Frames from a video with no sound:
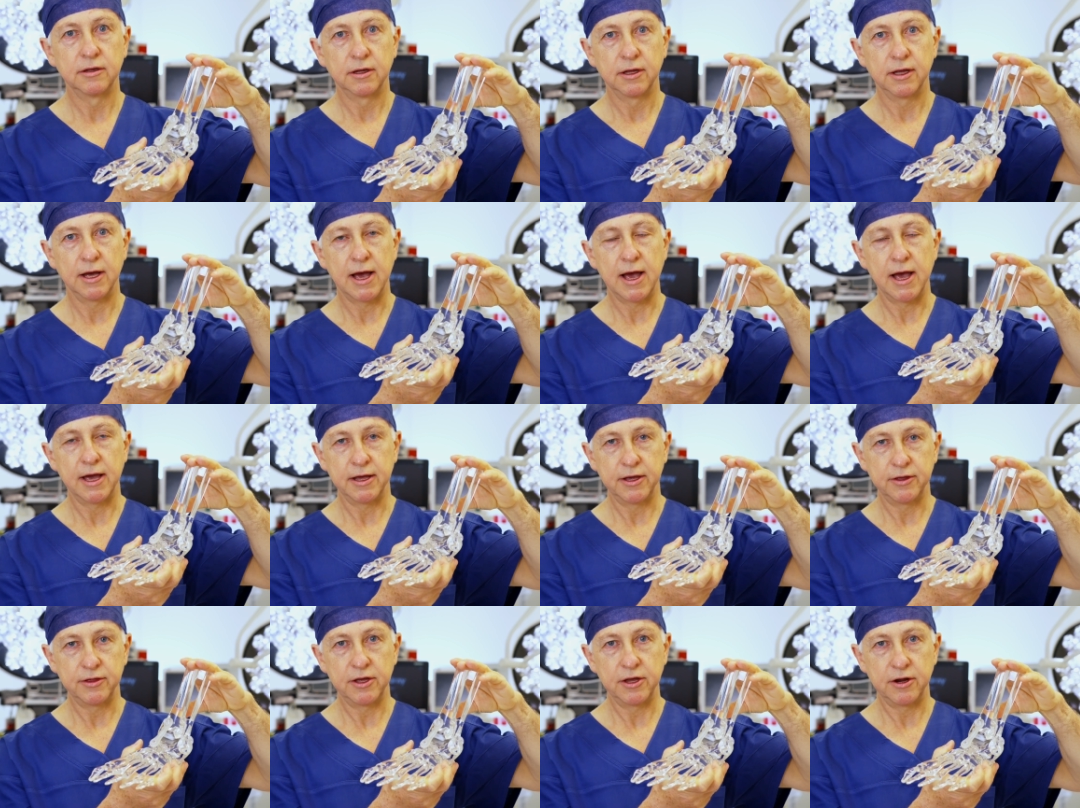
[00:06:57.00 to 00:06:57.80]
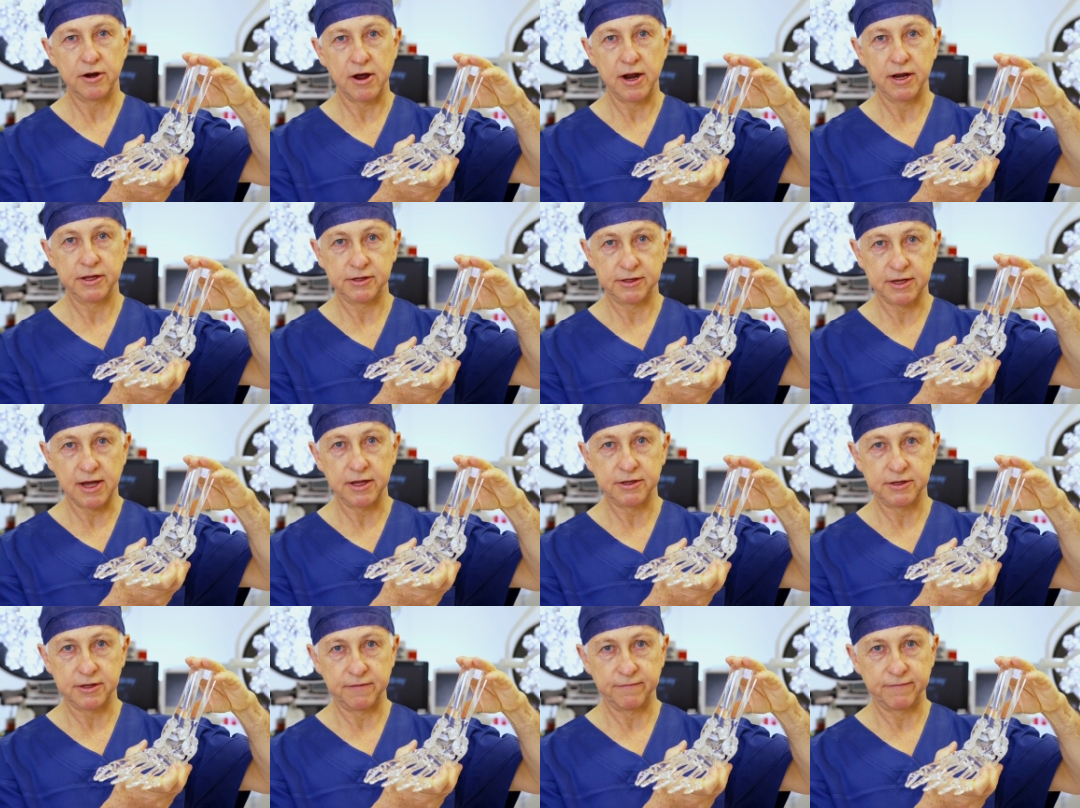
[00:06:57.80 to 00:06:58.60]
in the United
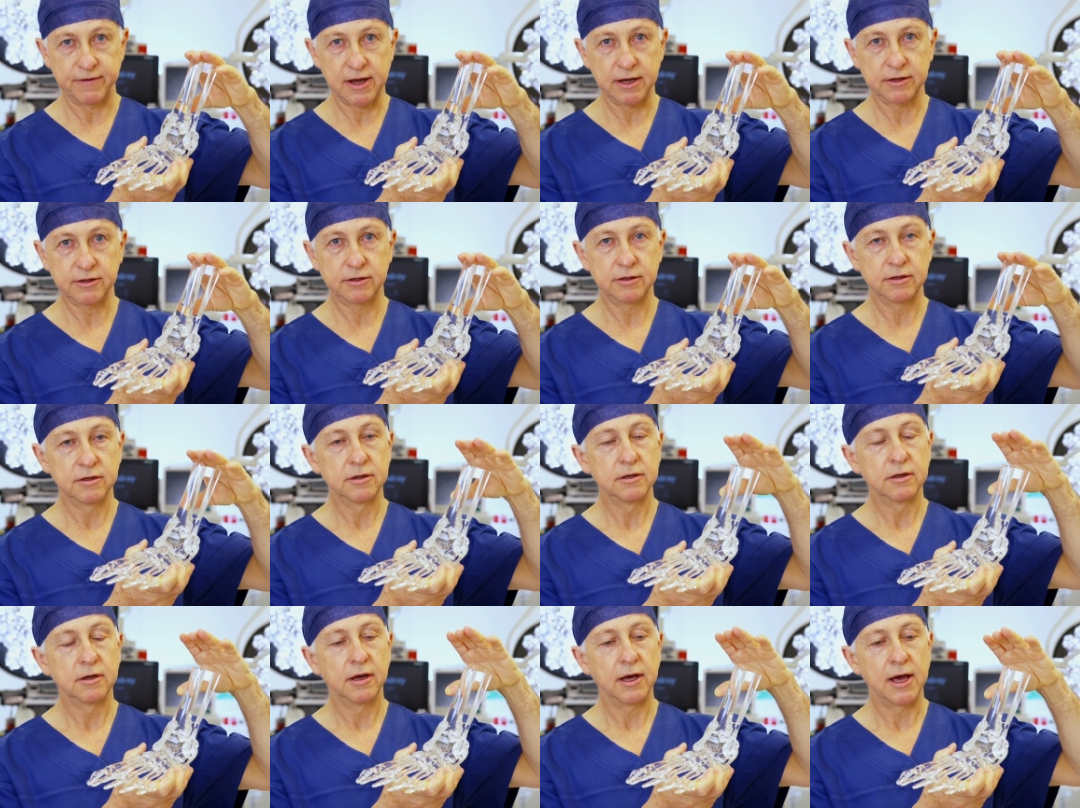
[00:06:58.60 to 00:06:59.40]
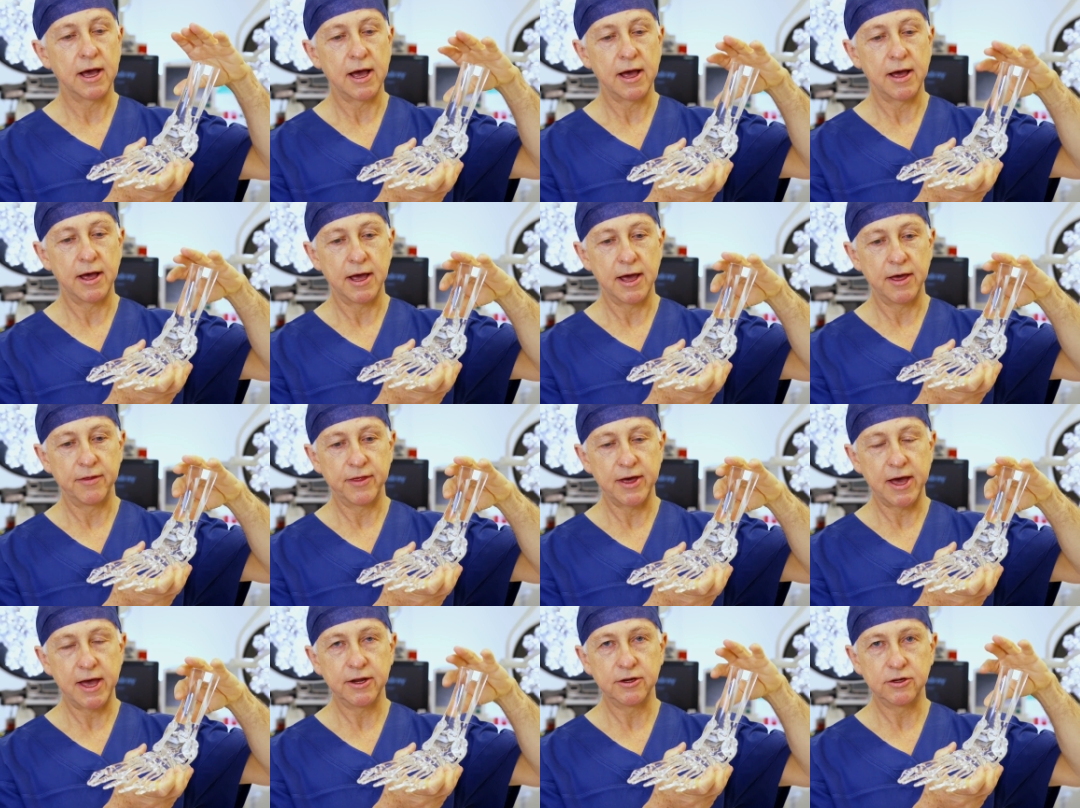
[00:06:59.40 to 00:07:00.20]
States, in fact, and
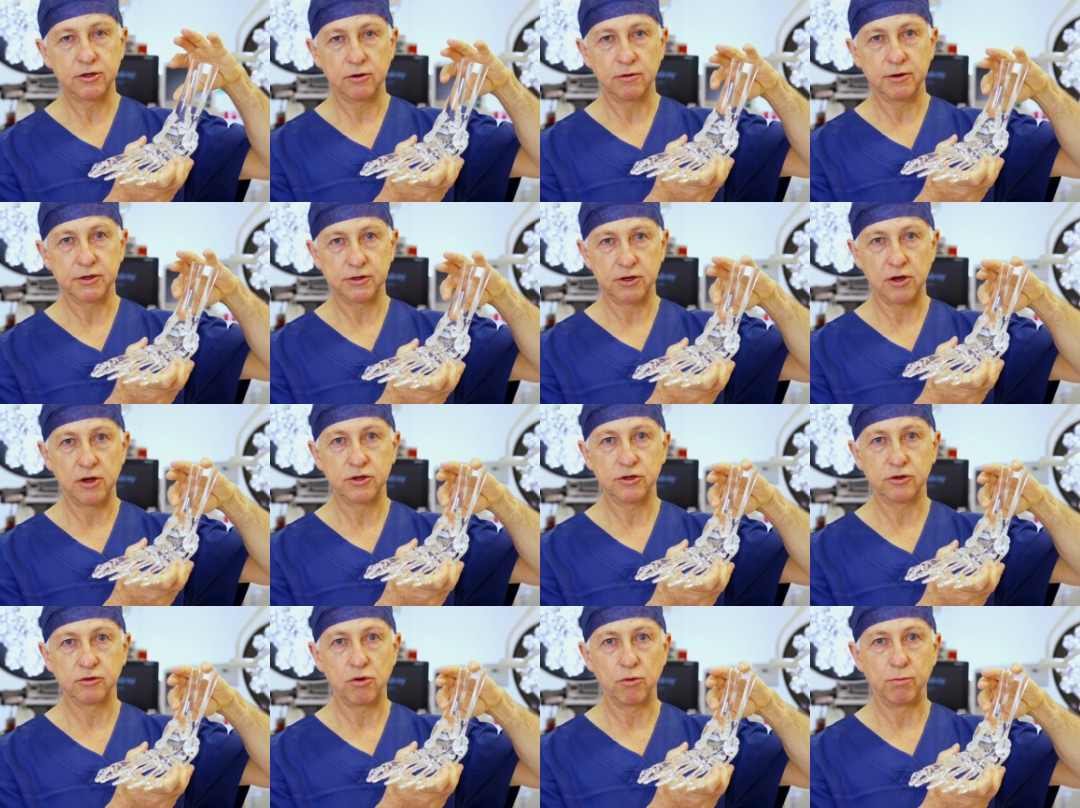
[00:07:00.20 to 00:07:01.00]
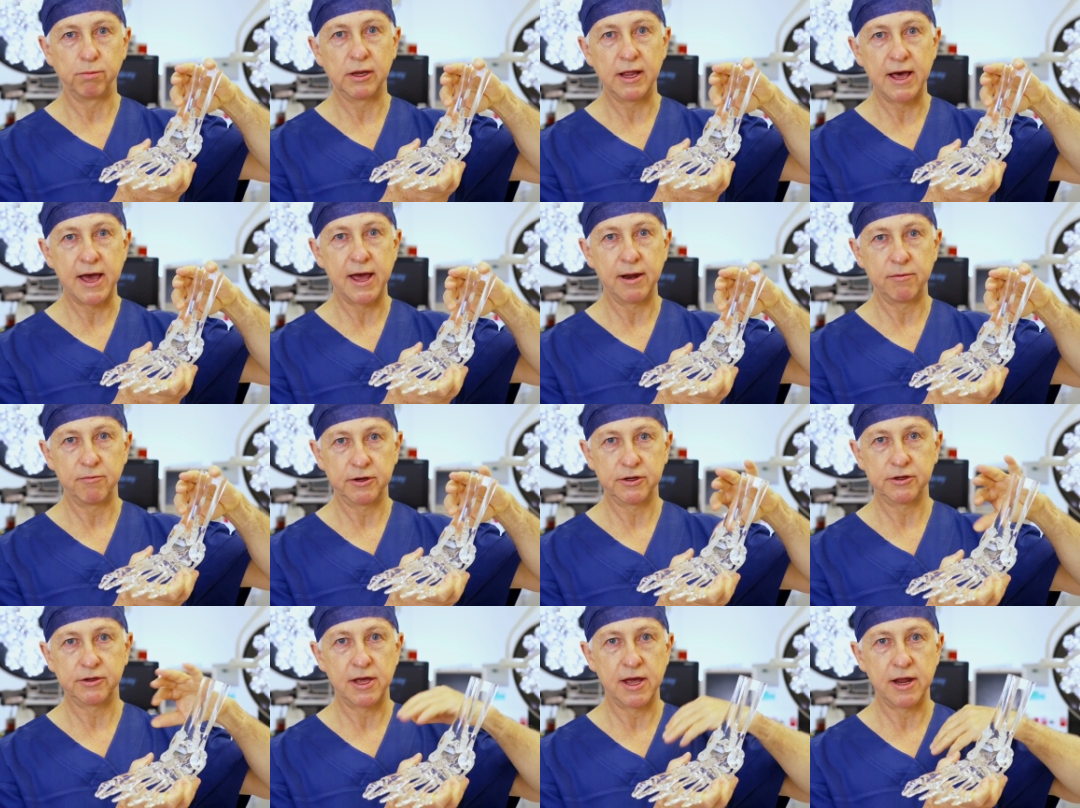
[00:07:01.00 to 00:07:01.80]
they do a surgical plan,
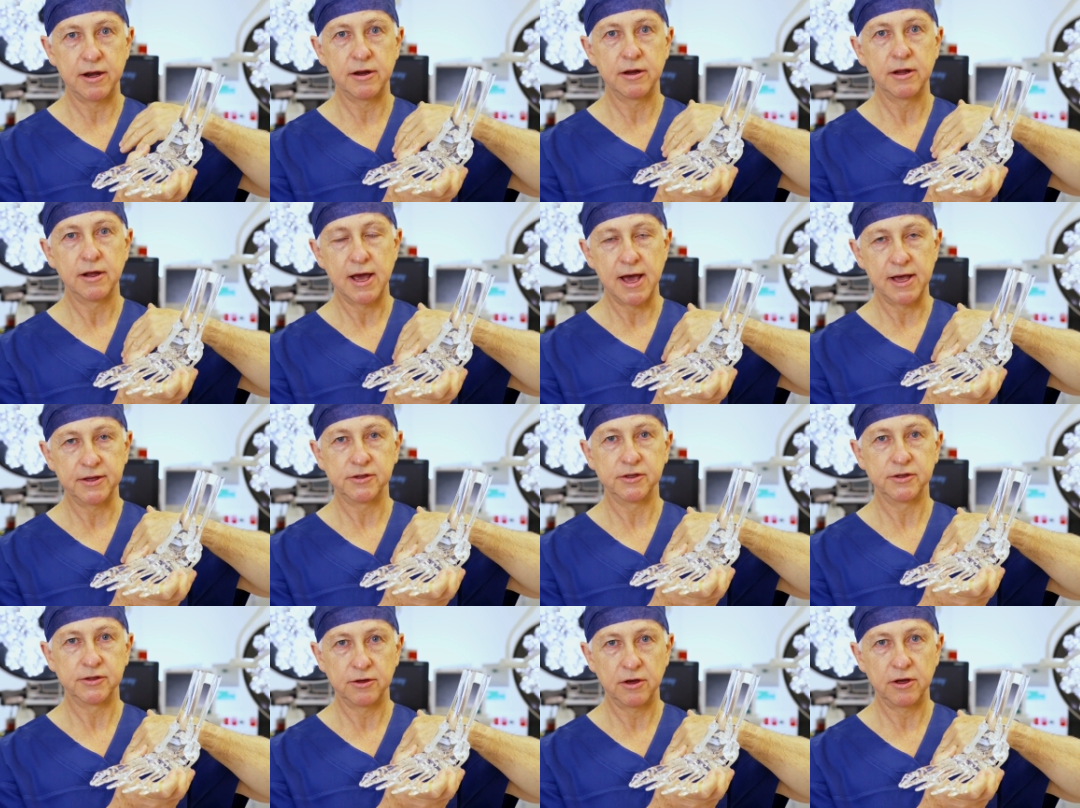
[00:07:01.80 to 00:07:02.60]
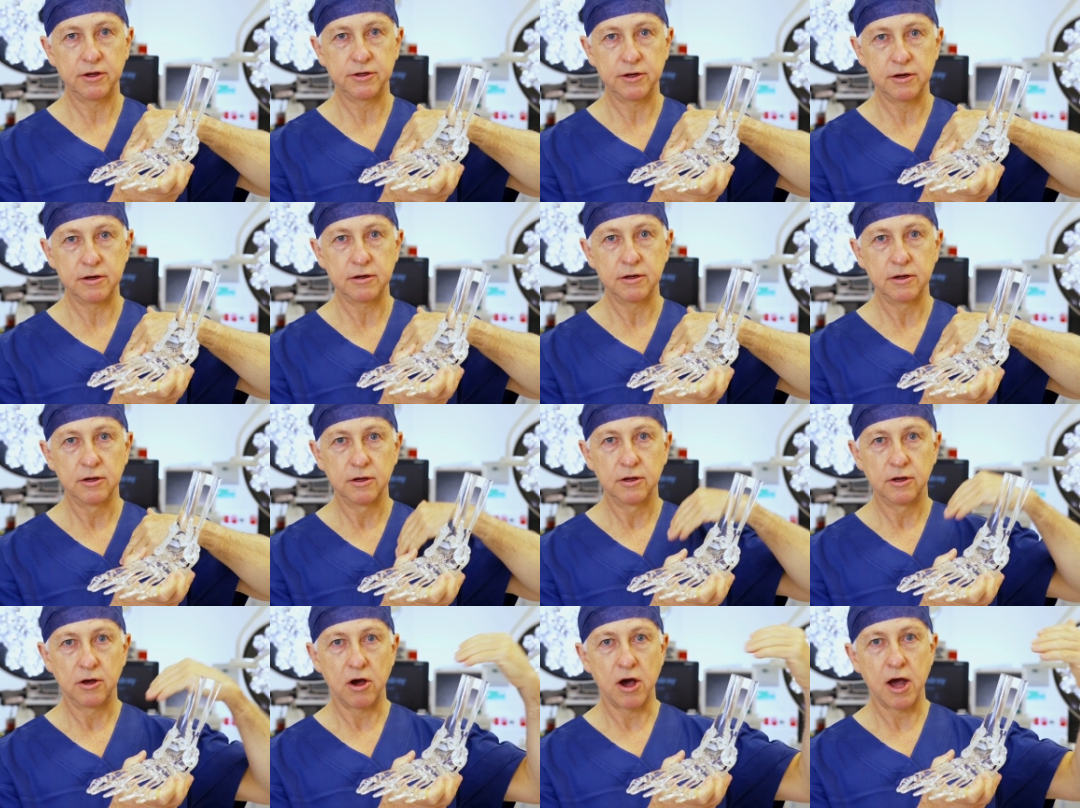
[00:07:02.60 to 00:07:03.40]
which then, as the surgeon,
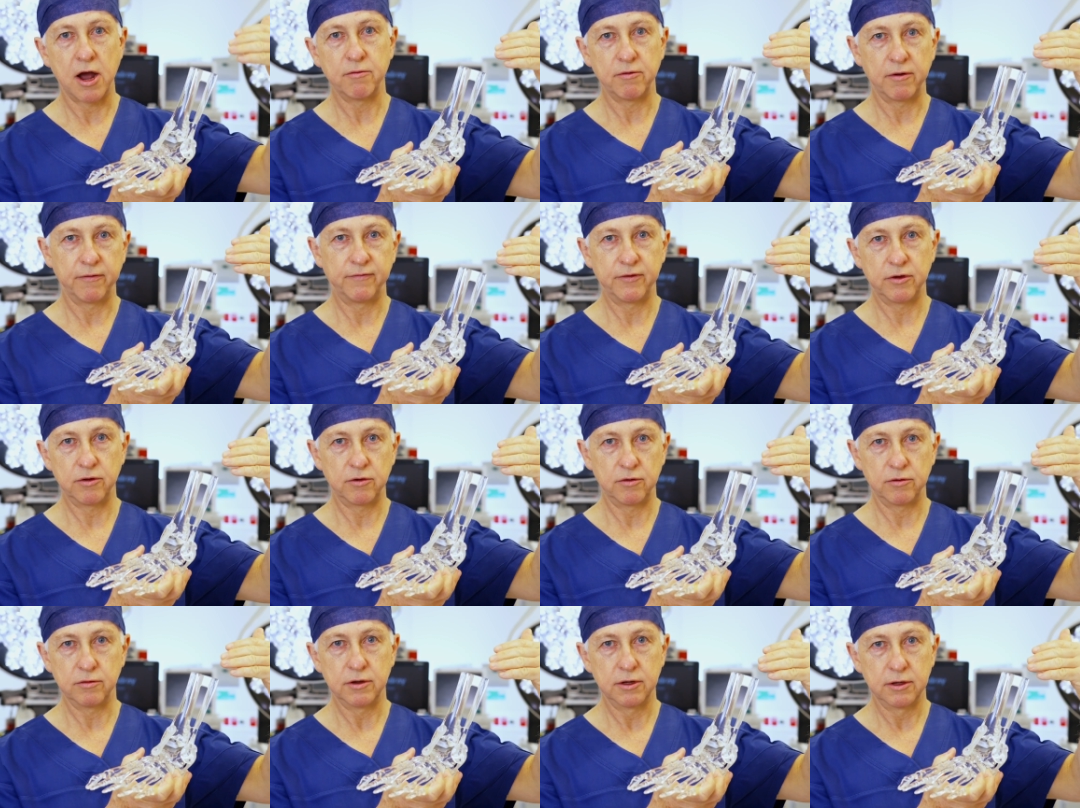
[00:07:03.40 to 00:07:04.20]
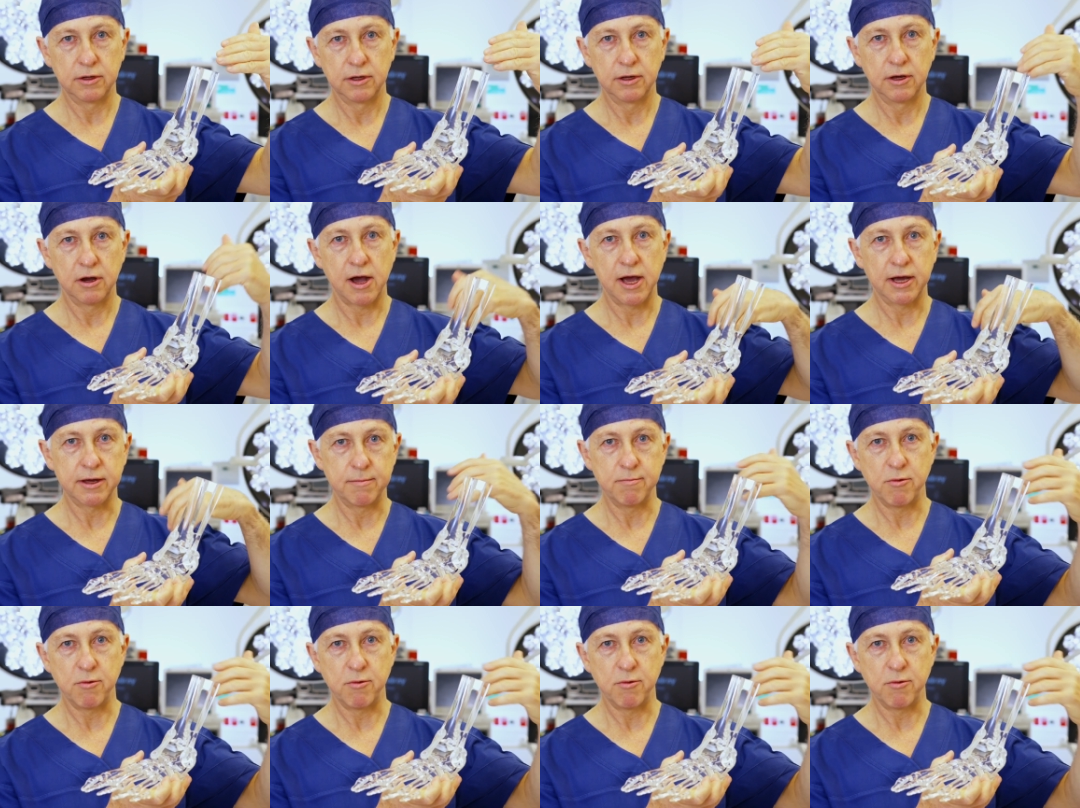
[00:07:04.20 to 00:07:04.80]
I review. I can